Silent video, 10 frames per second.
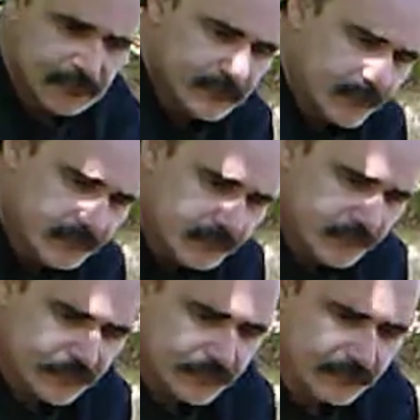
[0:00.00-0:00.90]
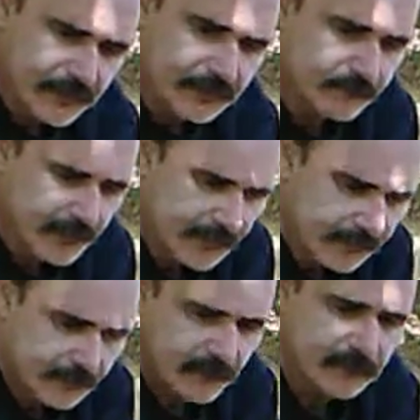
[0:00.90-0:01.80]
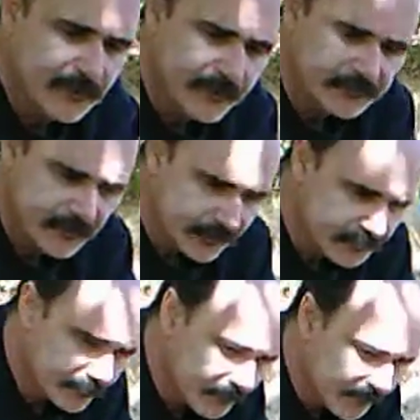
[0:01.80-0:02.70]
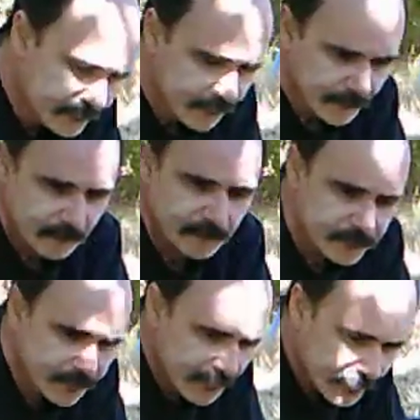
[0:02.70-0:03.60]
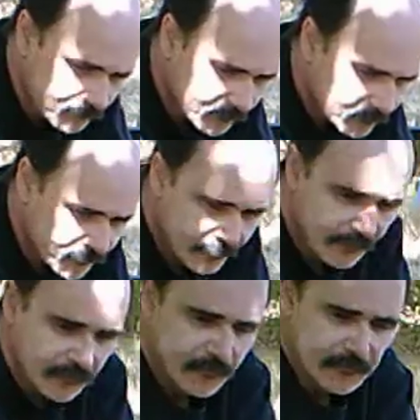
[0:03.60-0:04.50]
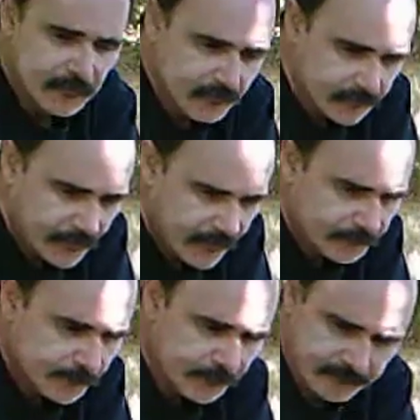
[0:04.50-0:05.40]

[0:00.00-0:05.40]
then you should make your backyard a sanctuary for animals. Have bird